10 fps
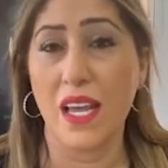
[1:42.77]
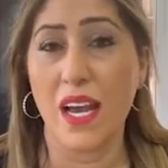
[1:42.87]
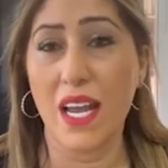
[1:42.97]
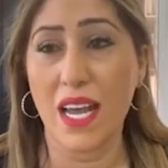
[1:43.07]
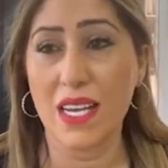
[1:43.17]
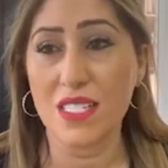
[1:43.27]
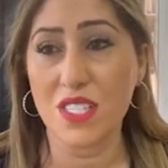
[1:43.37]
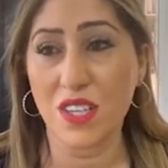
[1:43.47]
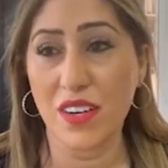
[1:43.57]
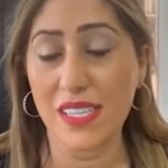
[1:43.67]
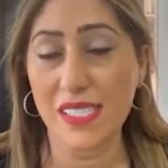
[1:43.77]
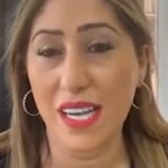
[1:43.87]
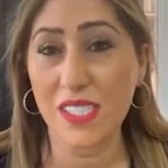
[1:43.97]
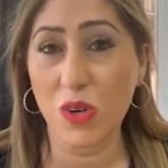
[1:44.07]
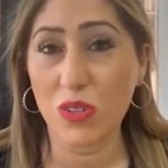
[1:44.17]
And I asked her,
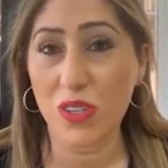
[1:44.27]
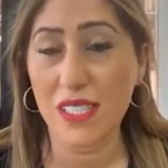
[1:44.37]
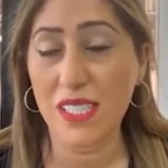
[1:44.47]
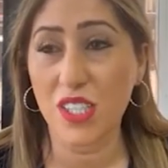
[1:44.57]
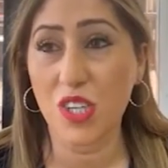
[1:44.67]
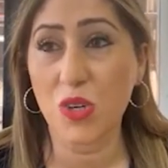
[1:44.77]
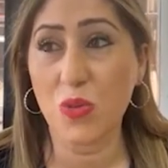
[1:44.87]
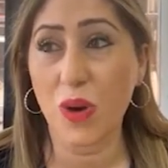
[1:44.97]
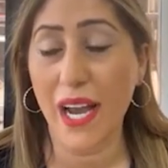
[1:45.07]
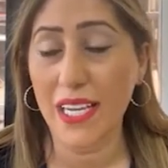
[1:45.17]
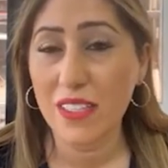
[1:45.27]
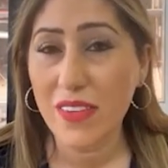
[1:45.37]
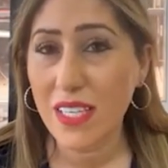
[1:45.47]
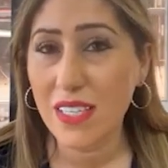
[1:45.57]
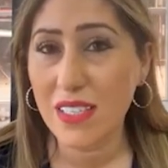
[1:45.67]
I told her, I said, I
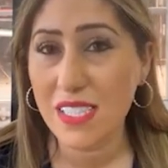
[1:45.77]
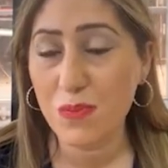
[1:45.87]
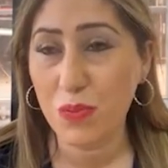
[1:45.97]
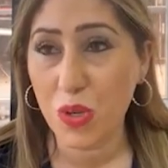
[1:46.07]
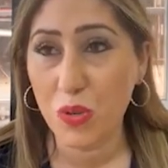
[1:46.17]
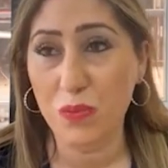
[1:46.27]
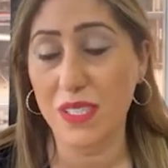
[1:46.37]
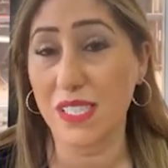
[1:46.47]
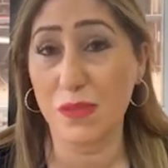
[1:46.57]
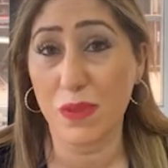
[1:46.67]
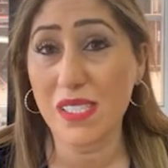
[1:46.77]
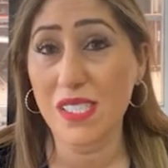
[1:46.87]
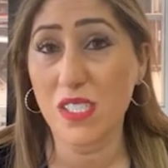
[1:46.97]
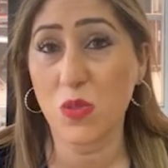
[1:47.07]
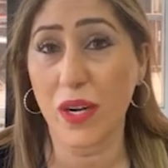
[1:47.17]
innovated this
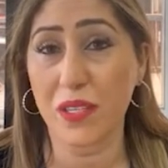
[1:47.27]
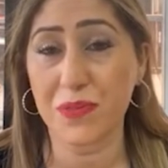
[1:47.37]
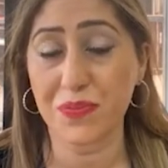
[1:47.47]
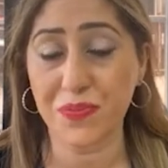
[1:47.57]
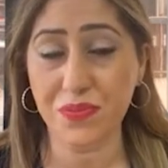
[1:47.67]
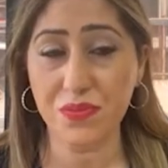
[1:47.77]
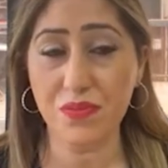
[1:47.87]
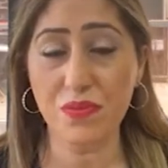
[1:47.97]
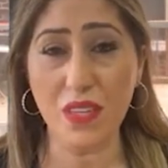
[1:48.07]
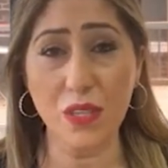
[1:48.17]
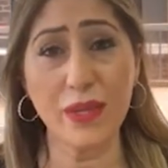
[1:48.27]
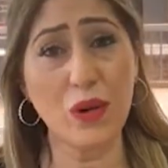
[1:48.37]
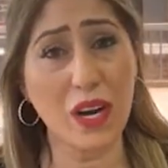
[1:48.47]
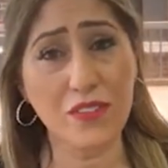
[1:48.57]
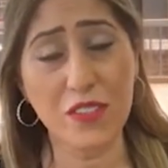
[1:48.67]
business where we
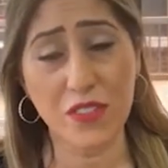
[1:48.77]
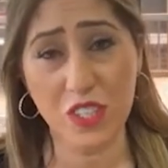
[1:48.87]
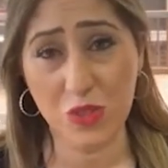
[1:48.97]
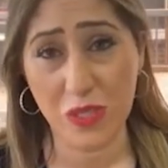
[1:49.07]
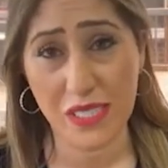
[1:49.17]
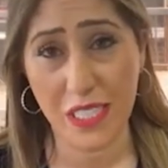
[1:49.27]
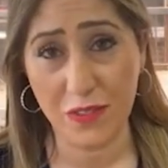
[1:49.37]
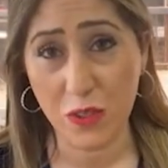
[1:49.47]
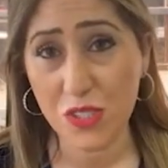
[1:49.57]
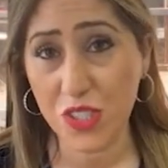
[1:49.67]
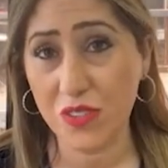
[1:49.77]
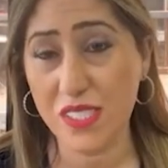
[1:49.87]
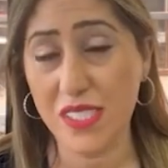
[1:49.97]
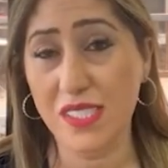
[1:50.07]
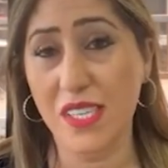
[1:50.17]
offer virtual CFO
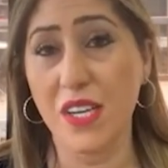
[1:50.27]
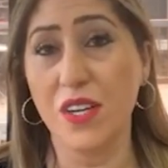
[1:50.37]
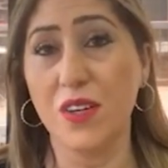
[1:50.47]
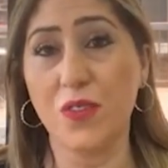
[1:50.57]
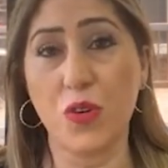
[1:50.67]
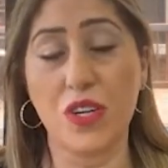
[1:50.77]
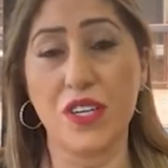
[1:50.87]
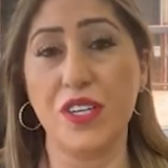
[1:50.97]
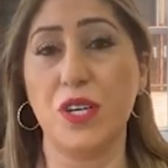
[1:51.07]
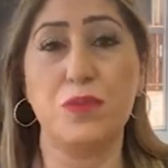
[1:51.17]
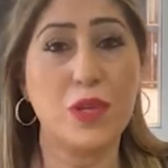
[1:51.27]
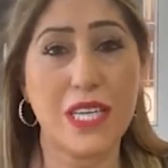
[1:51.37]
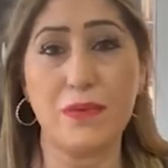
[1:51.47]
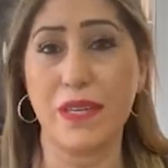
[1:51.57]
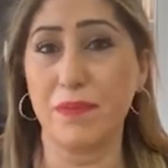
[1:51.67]
services for,
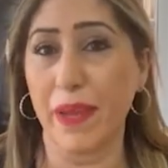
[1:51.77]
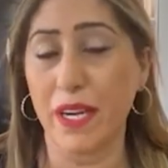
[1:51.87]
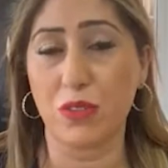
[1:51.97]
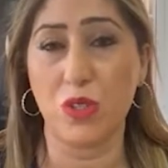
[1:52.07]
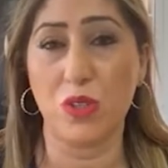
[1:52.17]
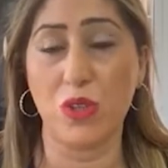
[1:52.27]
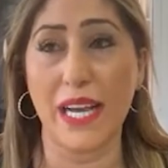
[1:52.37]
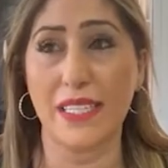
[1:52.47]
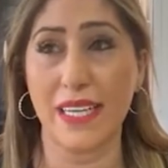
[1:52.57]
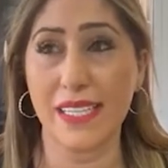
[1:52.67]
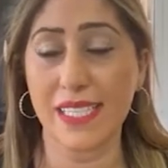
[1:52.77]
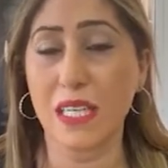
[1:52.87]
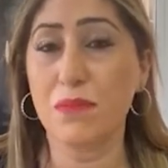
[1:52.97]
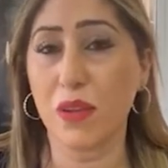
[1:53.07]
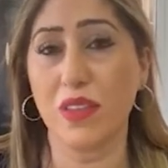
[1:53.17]
bookkeeping, payroll, and it's like a
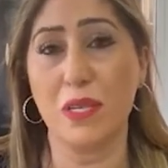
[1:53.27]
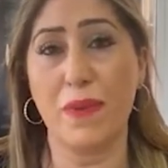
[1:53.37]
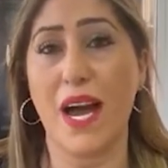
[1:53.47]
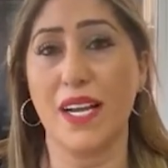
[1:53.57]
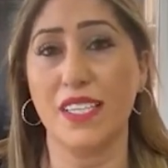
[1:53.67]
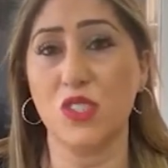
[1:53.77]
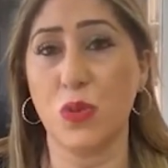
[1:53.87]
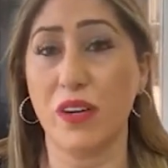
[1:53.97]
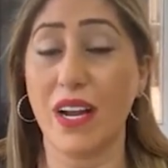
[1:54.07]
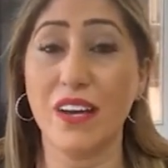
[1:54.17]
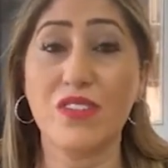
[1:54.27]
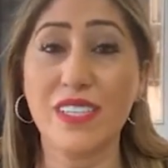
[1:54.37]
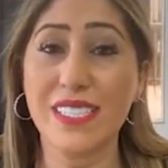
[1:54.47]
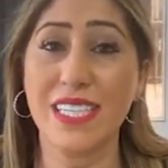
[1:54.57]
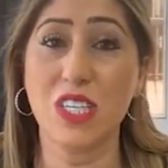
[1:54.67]
monthly package where every
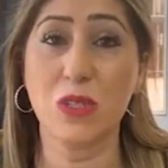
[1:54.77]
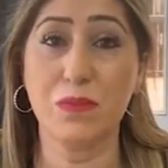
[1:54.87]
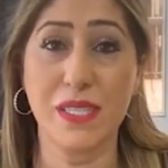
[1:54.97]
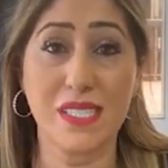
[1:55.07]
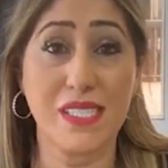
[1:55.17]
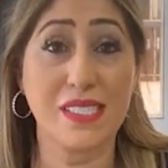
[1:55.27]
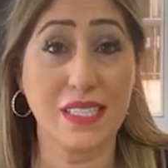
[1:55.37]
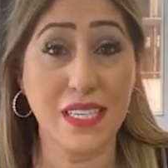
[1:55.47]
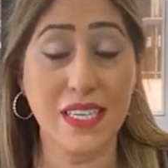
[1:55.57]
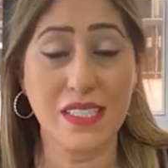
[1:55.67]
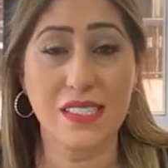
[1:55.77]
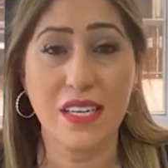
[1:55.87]
single business needs.